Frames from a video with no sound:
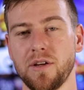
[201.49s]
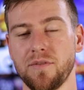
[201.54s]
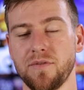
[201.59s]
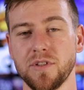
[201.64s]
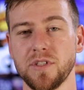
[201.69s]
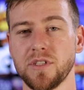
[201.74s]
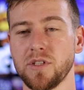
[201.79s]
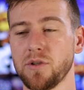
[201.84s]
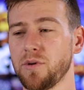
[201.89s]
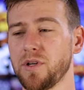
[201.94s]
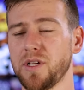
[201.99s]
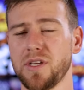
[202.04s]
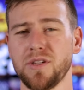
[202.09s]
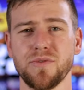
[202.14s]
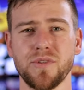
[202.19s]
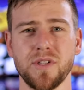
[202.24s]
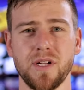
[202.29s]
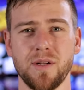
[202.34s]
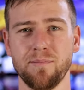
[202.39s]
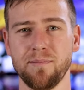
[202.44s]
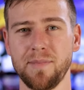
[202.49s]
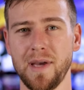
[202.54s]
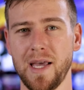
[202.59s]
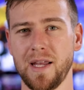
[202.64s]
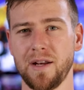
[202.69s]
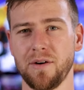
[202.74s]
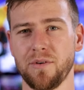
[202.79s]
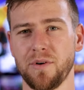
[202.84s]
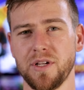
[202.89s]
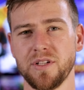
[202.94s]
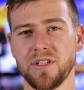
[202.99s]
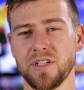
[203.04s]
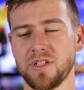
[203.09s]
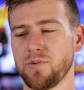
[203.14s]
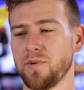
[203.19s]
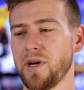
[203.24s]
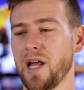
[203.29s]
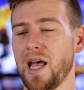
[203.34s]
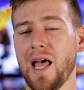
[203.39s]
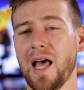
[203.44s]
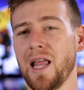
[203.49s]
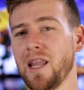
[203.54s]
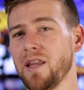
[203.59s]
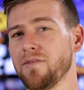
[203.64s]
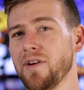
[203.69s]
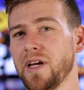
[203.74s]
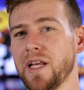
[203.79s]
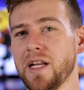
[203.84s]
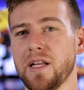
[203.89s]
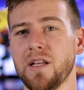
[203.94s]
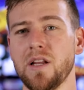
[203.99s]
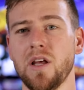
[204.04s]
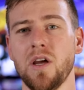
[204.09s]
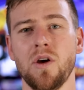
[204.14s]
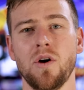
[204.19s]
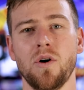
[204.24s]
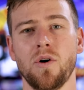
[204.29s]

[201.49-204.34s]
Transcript: if you still want to use it in bed or you just want to elevate it